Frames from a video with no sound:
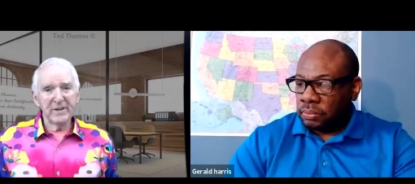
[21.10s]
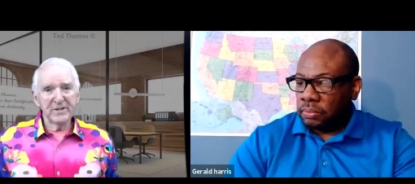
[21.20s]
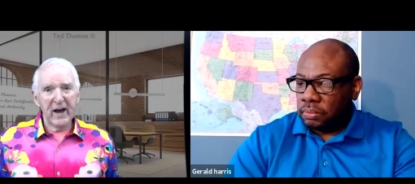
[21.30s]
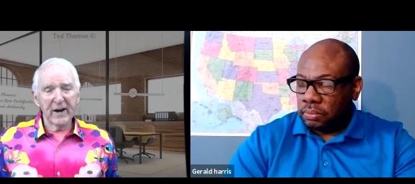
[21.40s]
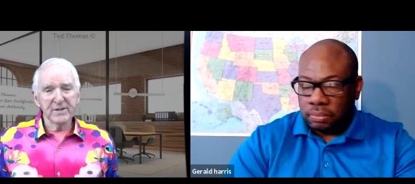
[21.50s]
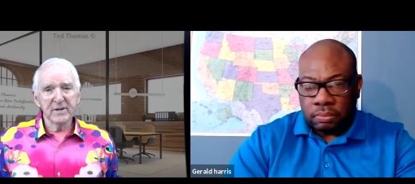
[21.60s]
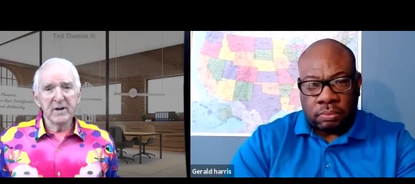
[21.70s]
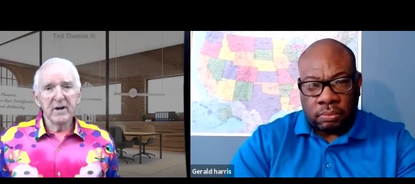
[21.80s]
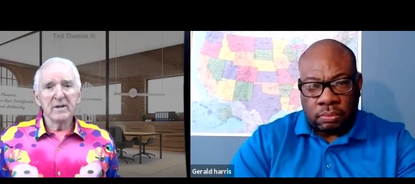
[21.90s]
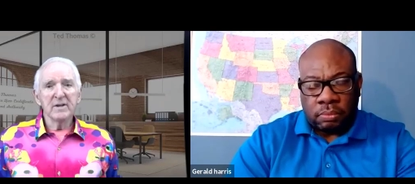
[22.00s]
Speaker 1: their tax,
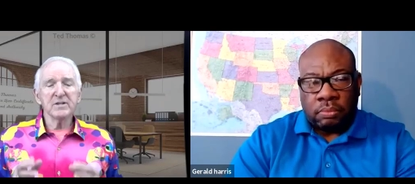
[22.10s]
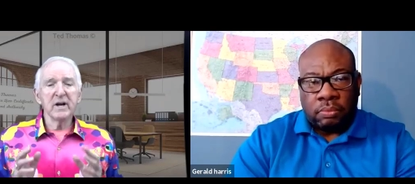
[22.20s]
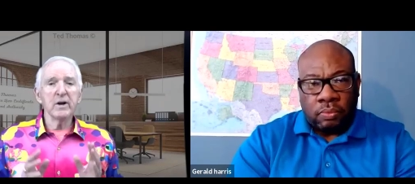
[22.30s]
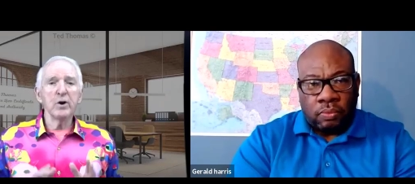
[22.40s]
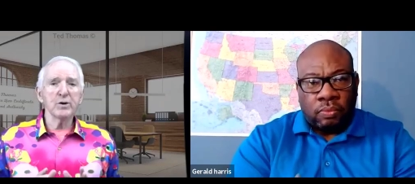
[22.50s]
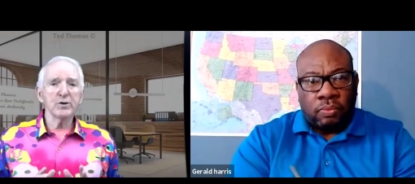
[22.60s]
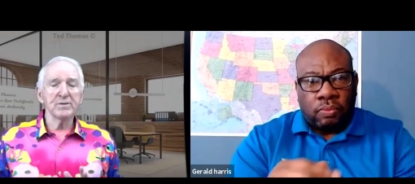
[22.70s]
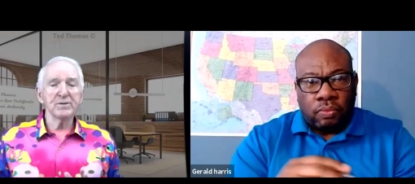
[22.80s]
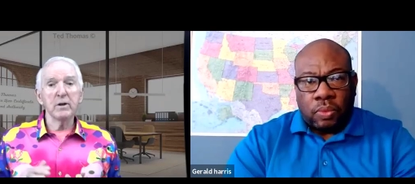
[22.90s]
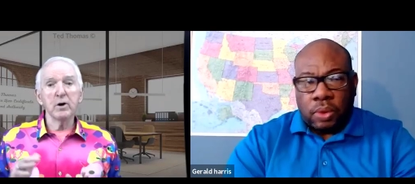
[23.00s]
they send a notice to
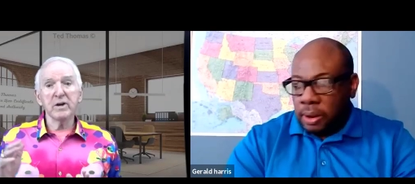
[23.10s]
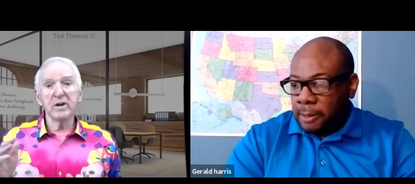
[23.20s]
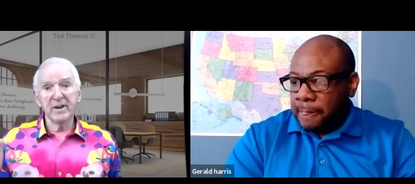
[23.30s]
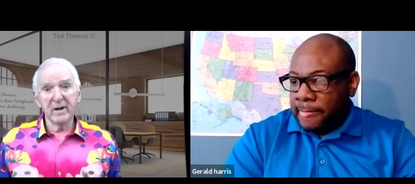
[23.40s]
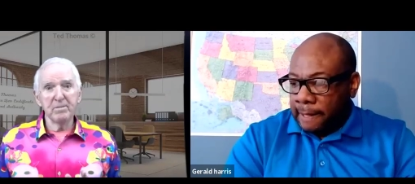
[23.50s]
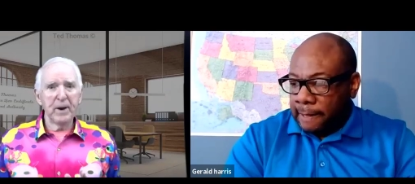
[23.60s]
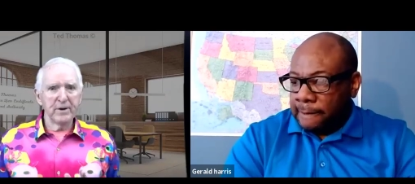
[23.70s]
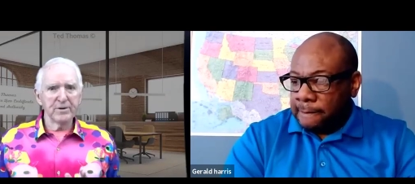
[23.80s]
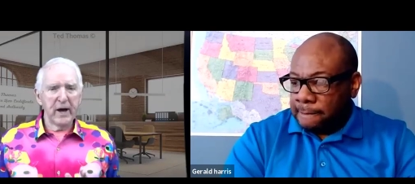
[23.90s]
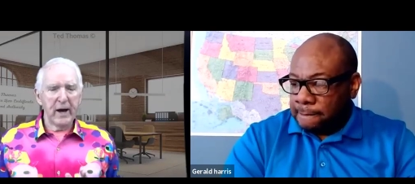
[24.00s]
them and say, look, you didn't pay
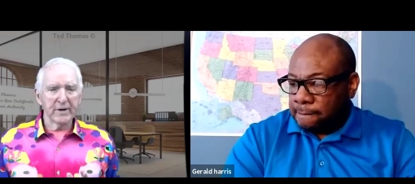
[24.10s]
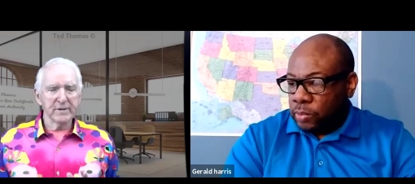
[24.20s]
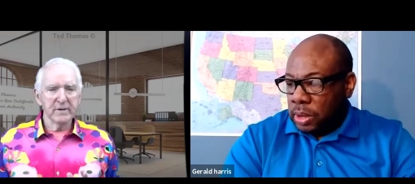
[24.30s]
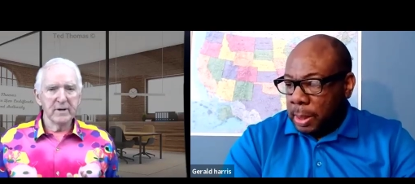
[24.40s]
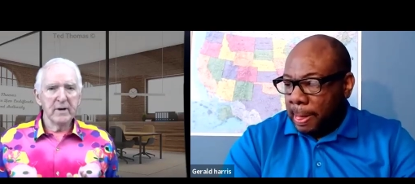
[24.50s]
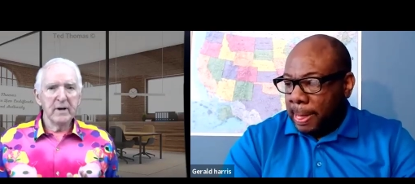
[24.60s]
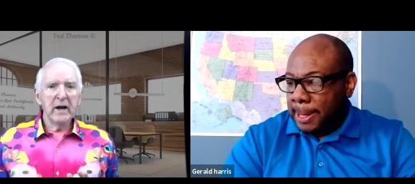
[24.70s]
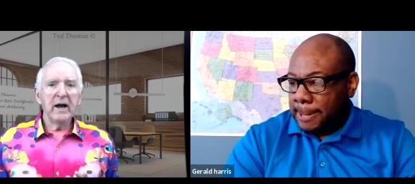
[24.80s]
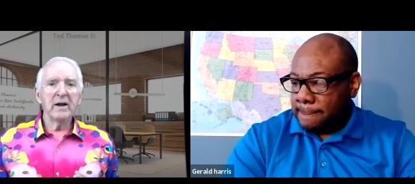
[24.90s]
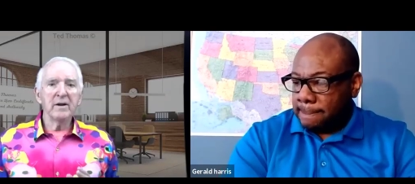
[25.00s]
your tax
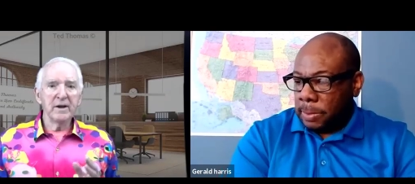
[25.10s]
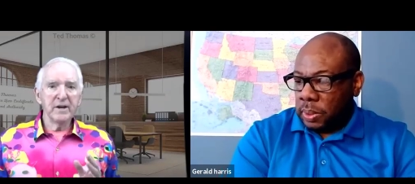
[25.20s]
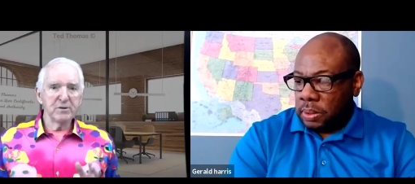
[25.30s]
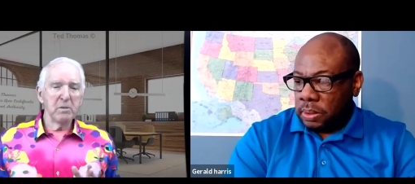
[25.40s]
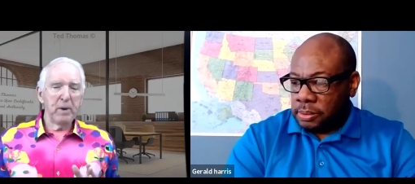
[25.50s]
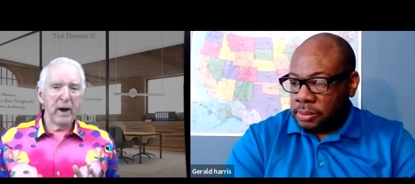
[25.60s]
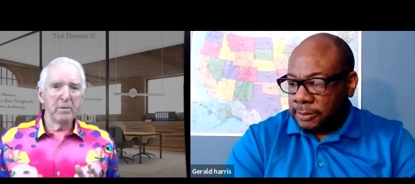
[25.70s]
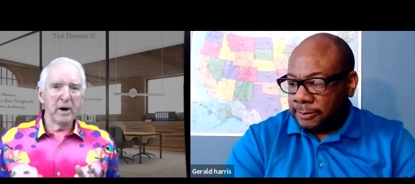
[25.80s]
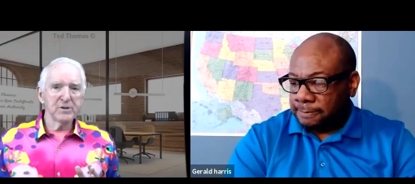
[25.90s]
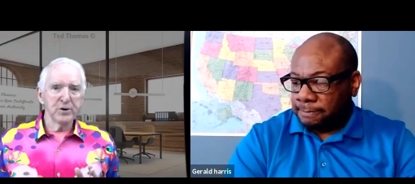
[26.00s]
and it needs to be paid
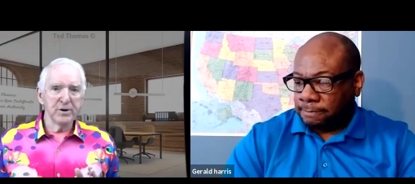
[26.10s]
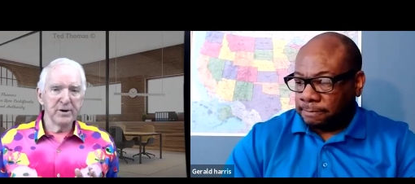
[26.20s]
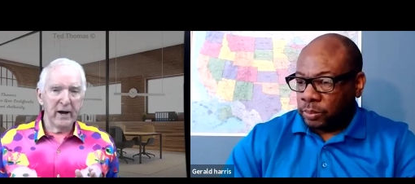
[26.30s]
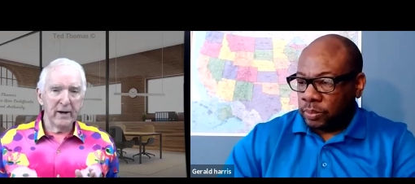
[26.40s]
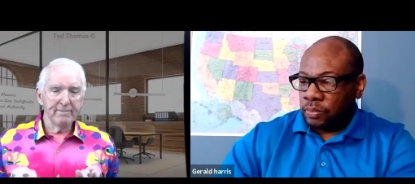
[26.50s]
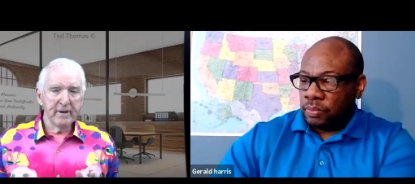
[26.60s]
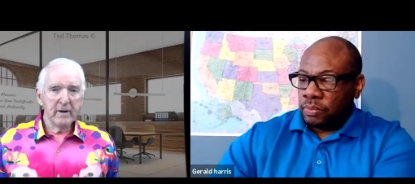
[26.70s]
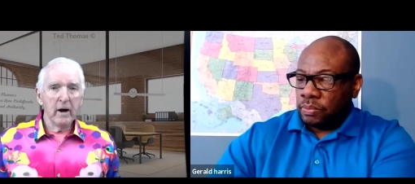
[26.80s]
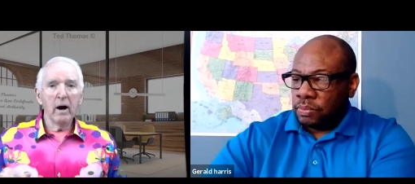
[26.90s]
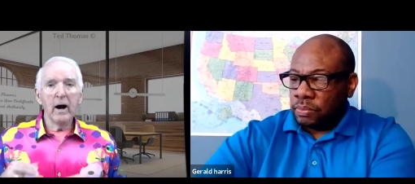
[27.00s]
by a certain day.
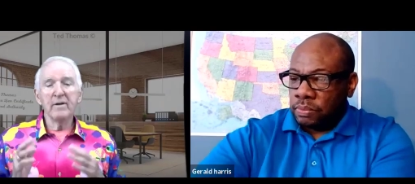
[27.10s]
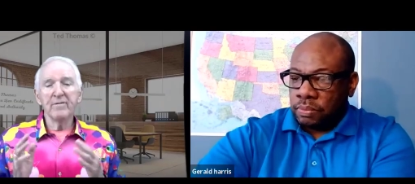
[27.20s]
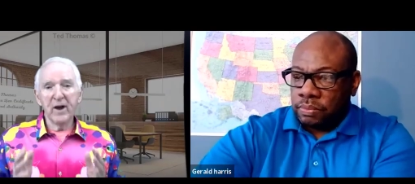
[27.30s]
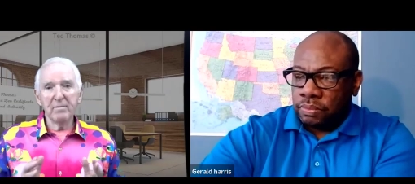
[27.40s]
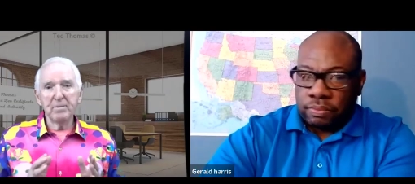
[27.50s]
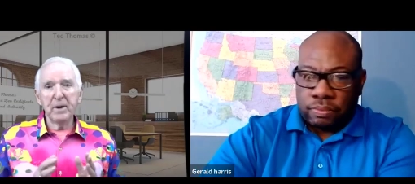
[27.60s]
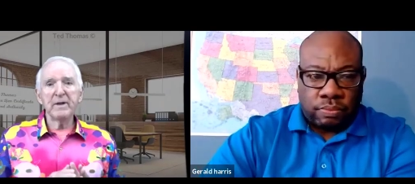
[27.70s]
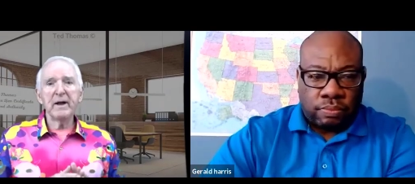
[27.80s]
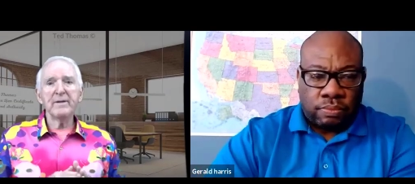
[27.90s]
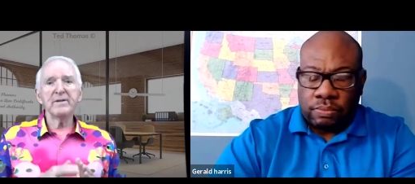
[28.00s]
All right, if you haven't paid
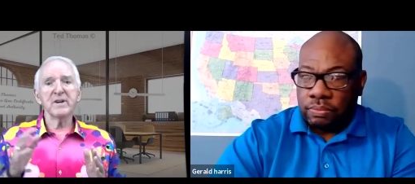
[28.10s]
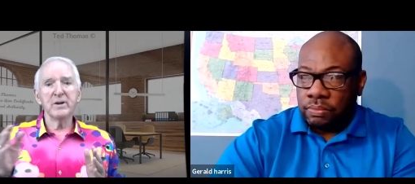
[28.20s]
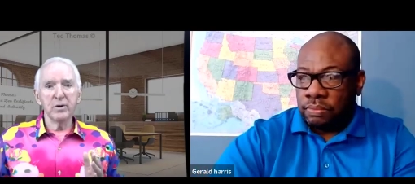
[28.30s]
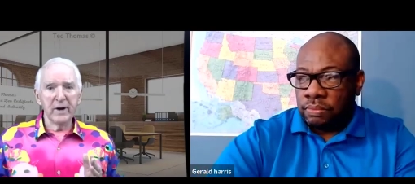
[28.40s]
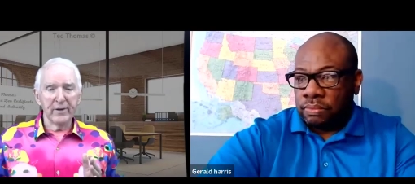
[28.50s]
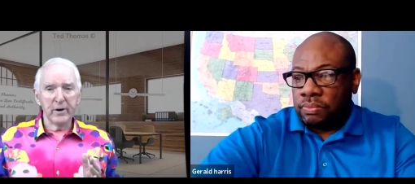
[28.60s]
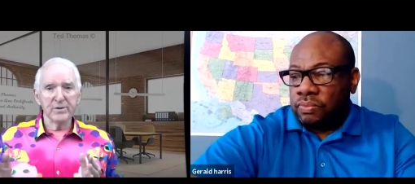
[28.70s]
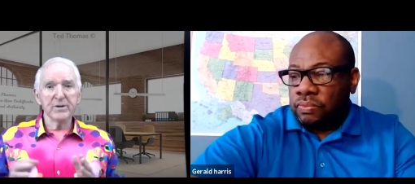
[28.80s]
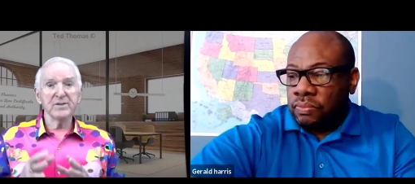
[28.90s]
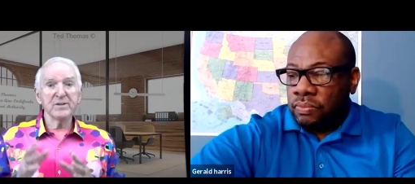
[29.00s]
that, they send you another
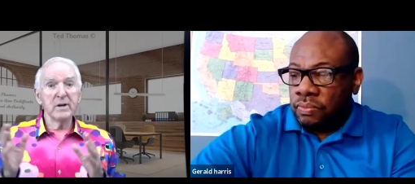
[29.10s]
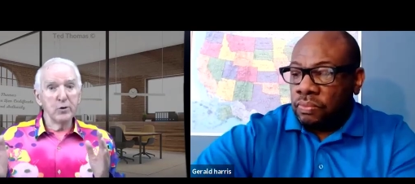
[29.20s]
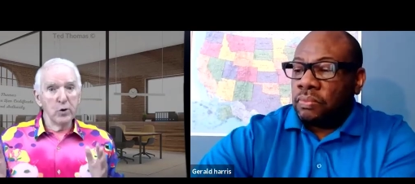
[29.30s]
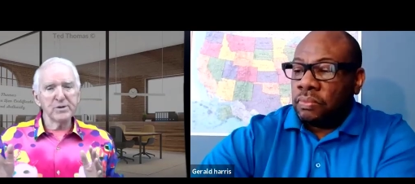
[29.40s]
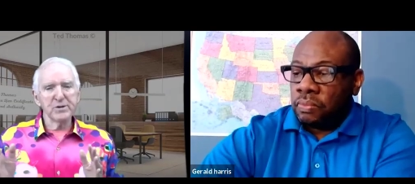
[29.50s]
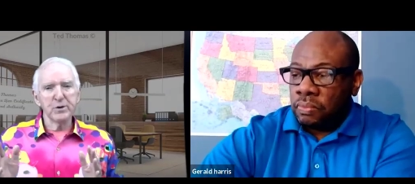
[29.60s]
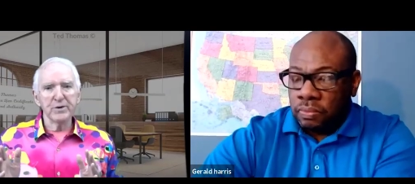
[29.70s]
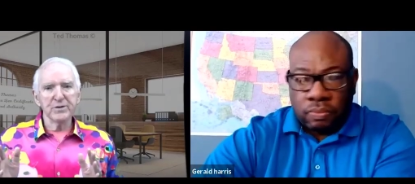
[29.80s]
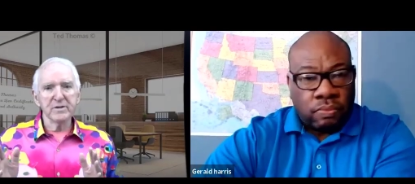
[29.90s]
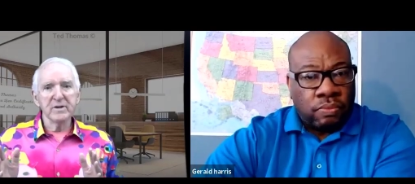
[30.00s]
notice. So they send you numerous
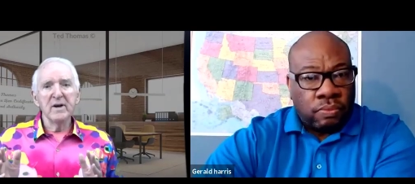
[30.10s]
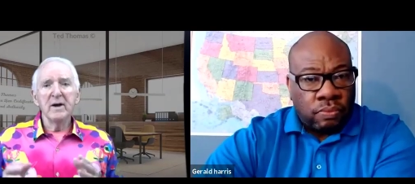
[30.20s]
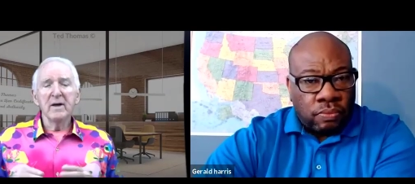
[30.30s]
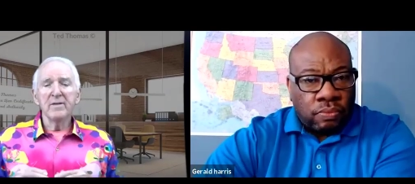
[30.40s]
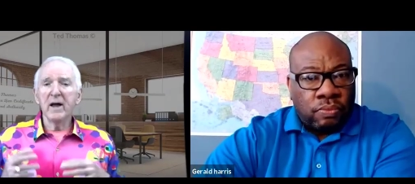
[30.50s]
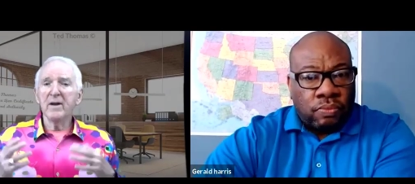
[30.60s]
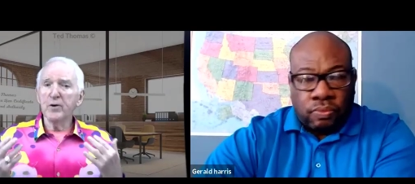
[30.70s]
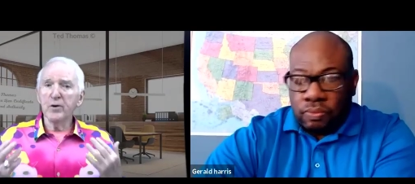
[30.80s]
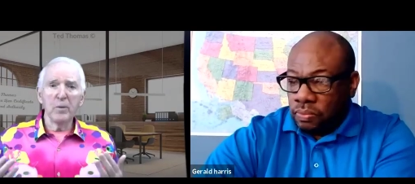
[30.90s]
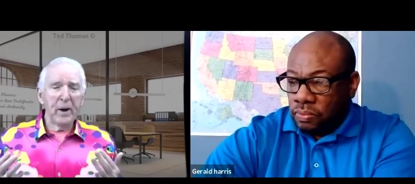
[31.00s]
notices. Then, if
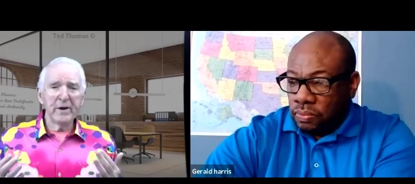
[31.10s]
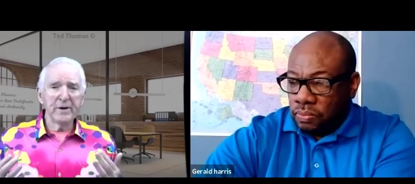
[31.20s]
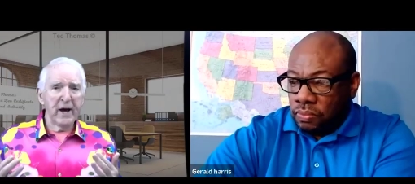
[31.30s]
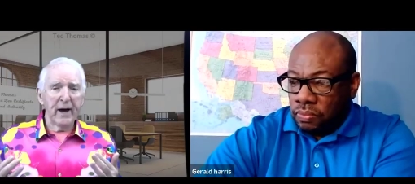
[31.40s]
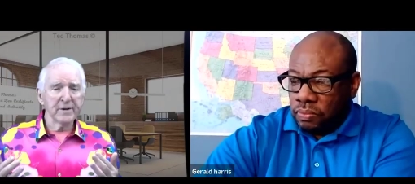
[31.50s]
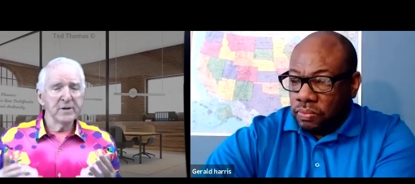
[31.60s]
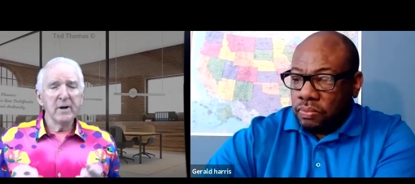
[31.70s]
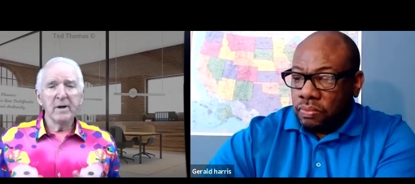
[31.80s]
you don't pay your tax,